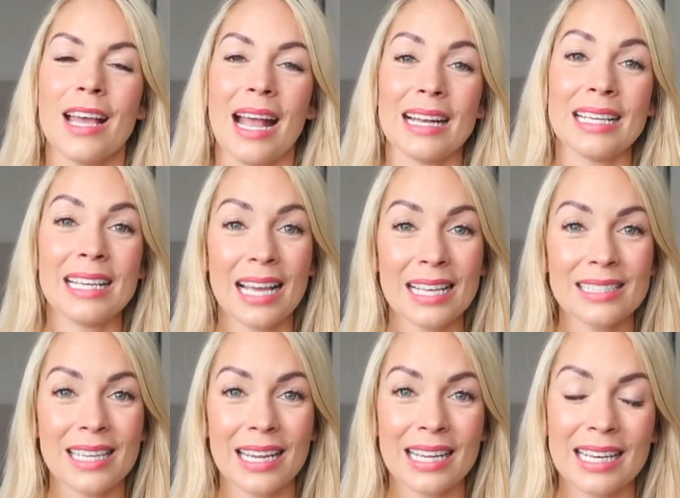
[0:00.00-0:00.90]
And he
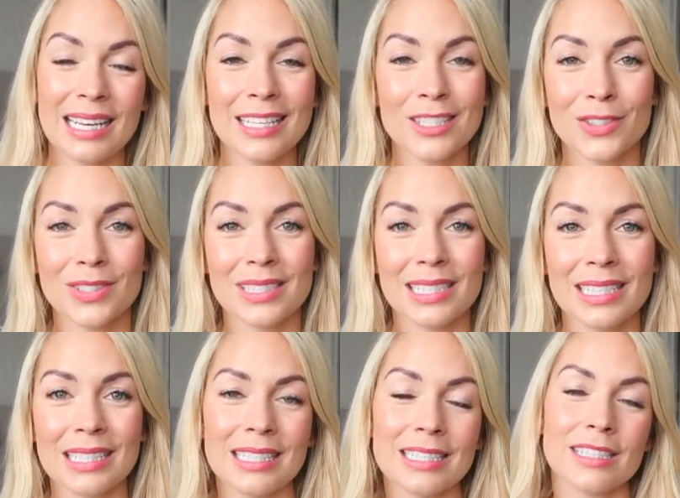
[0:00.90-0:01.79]
has taken an interest in
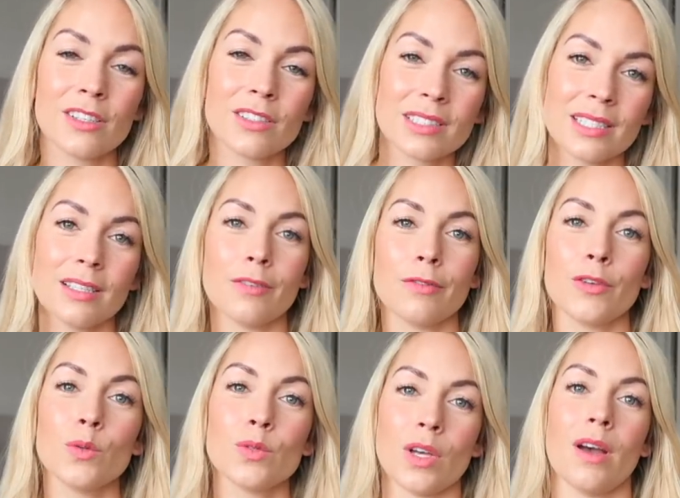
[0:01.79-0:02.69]
it. He's looked at it a
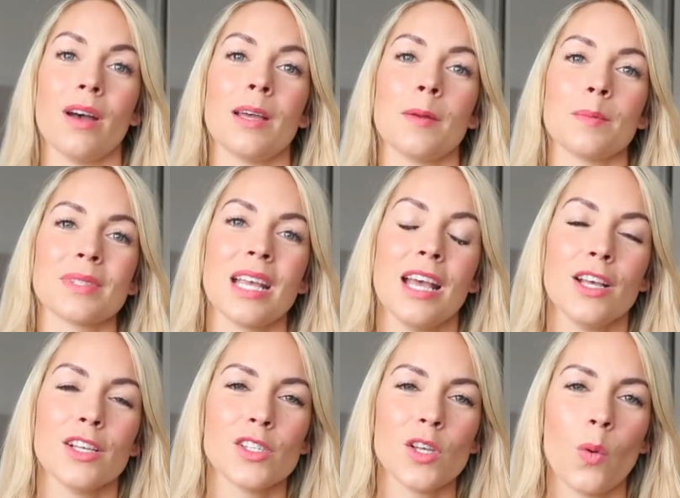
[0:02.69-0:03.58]
few times.
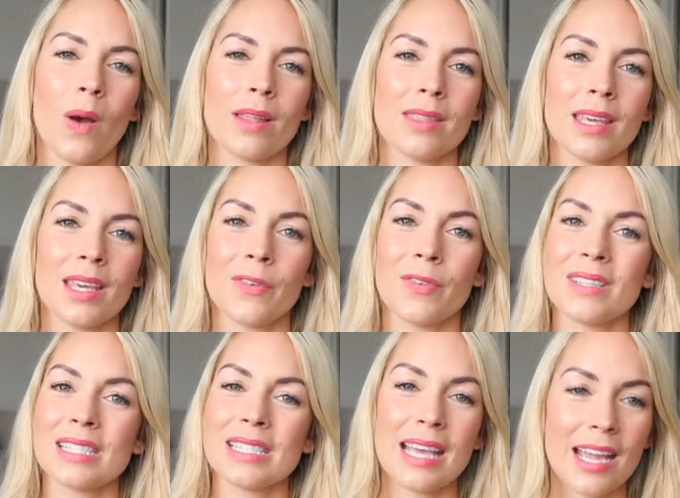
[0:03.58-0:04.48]
So I think if
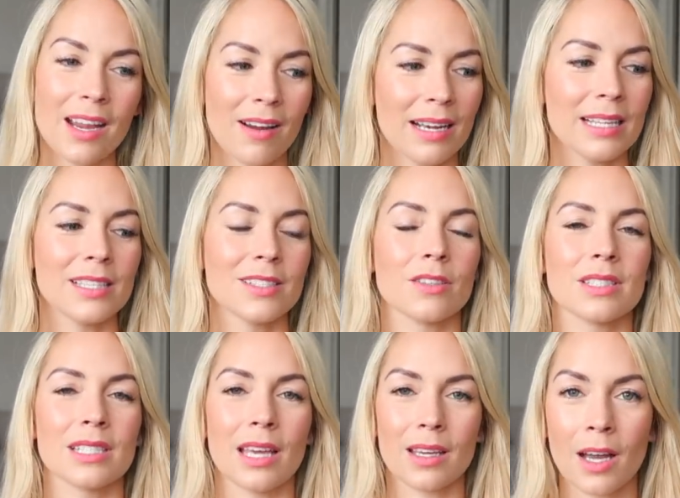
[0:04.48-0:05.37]
it's there and he
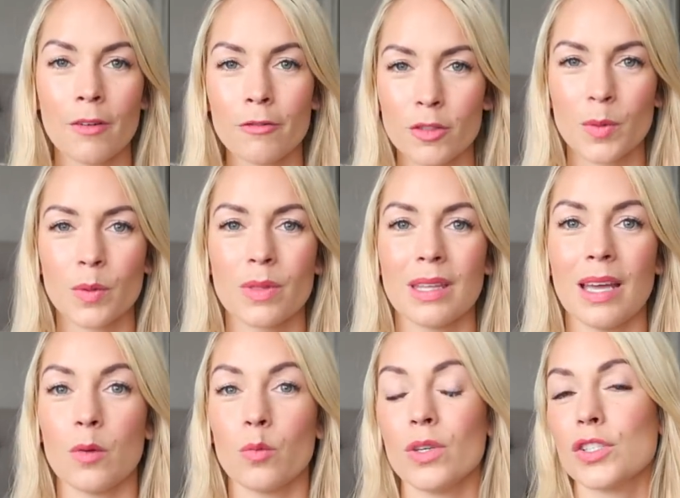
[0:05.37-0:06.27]
starts to get comfortable with
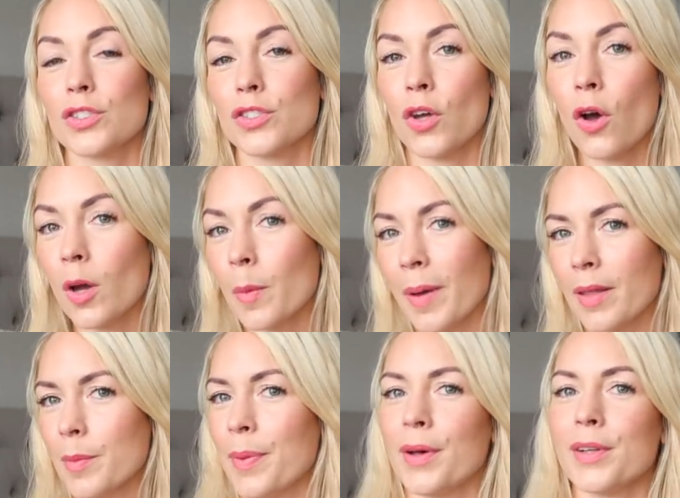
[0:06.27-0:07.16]
it and we just talk
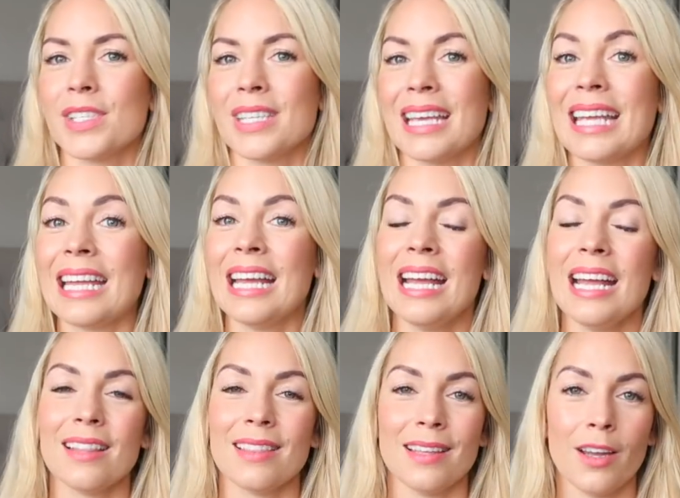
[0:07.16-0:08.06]
about the potty,
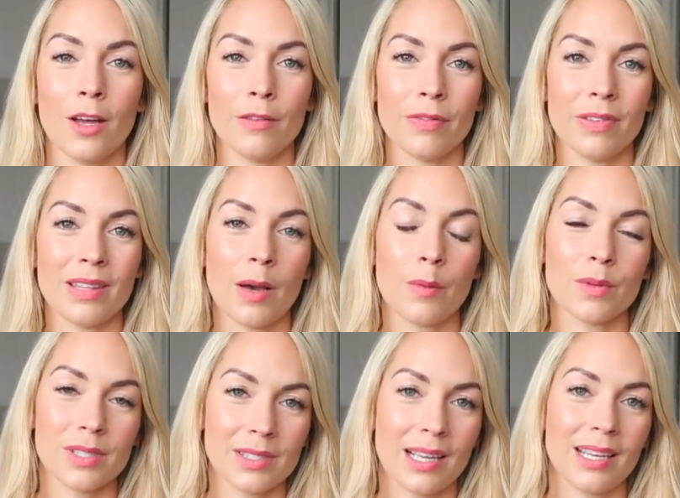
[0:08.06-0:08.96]
then hopefully that
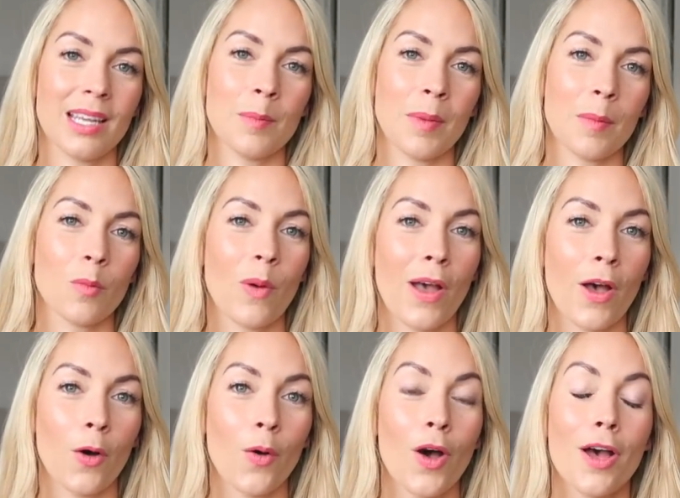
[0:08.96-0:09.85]
will set him up
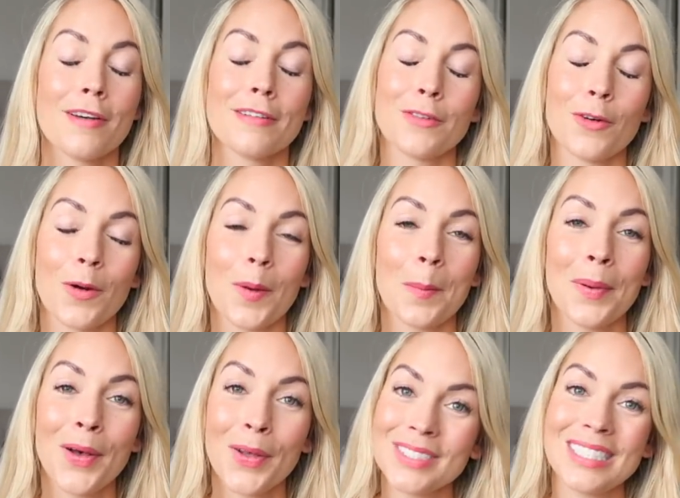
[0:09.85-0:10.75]
well for
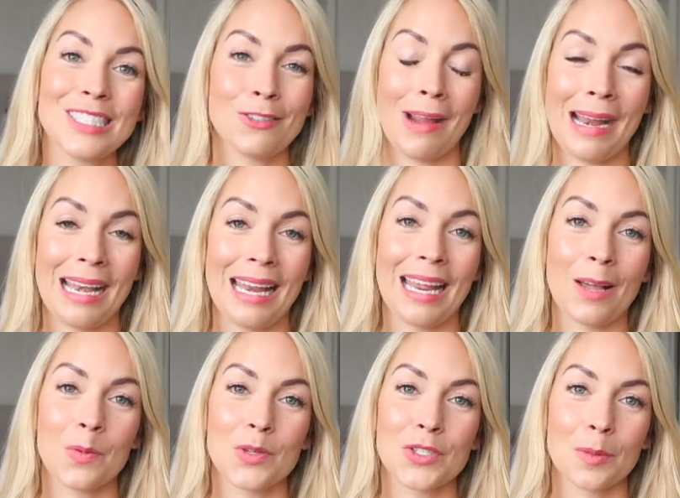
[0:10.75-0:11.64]
potty
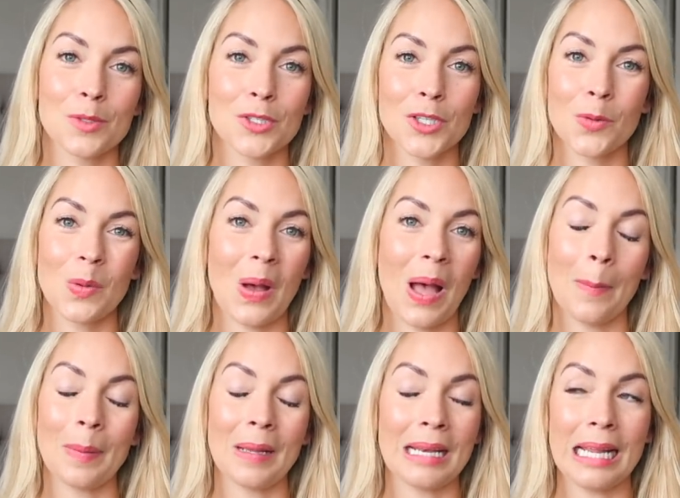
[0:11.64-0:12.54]
training, which I'm sure will
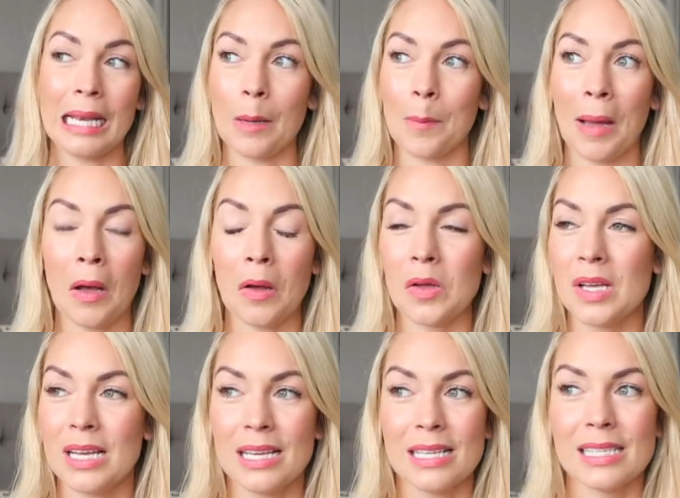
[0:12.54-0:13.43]
happen in about
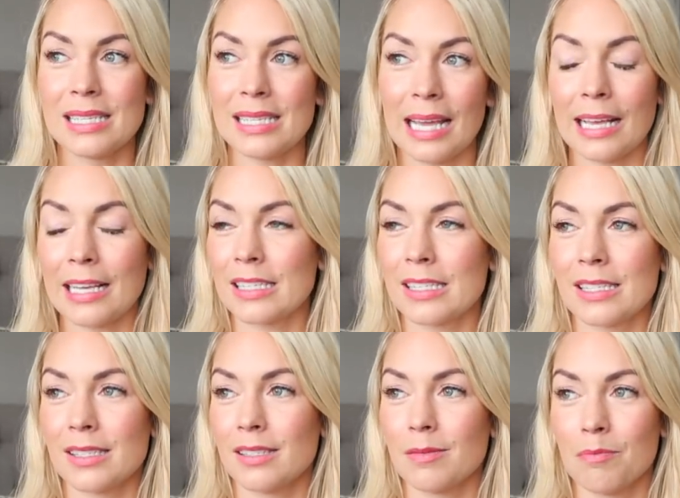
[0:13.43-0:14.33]

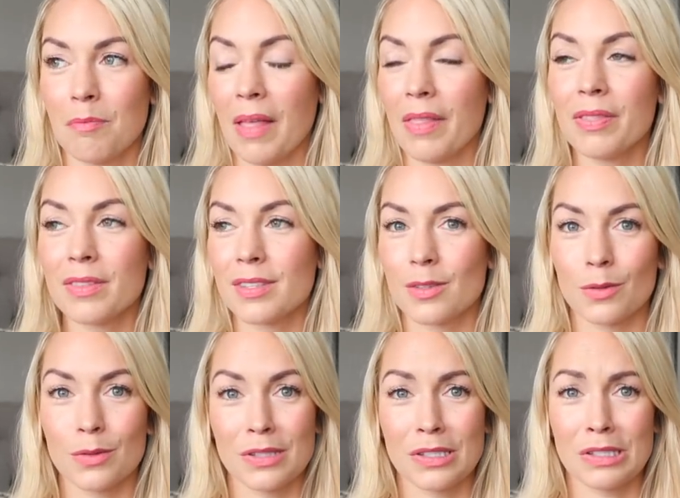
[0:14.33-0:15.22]
six months
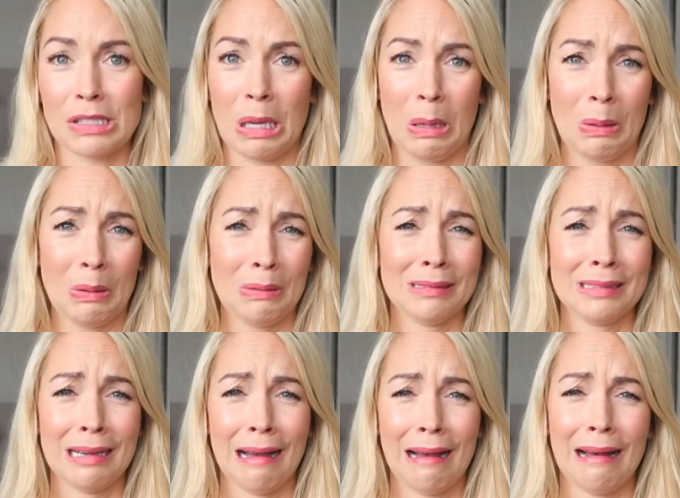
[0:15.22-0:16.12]
or so.
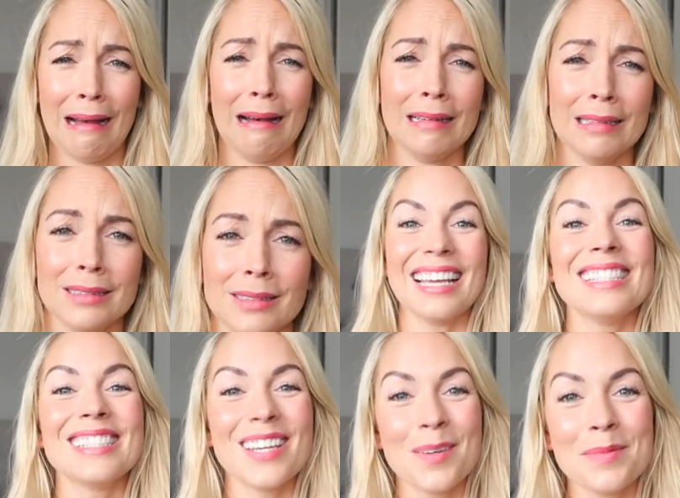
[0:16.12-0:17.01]

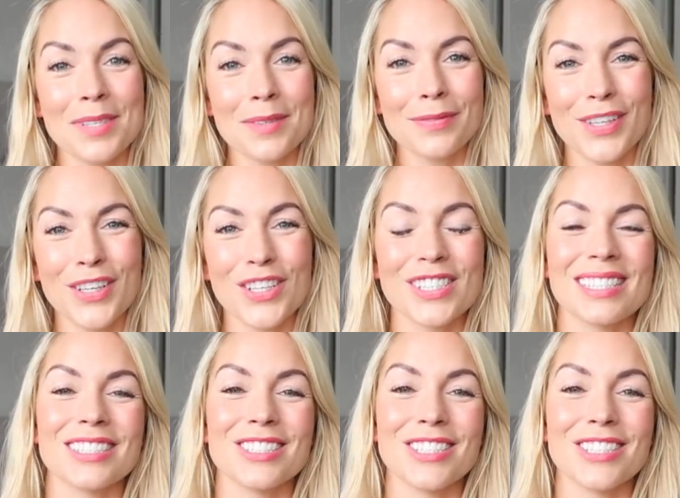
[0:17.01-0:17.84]
In terms of looks,